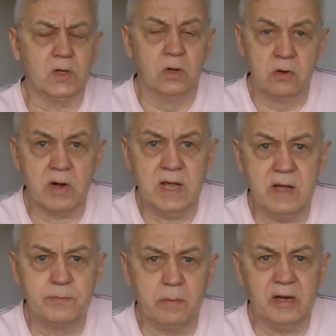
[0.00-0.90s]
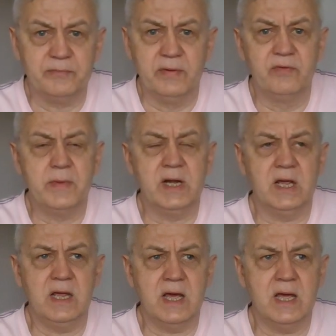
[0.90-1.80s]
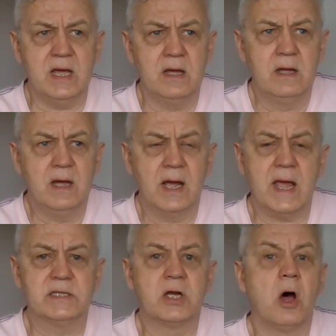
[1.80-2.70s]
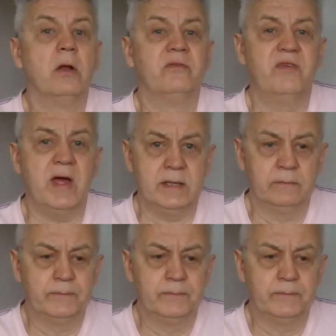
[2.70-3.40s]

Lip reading: Hungary, and probably have been for many a year, against Honved.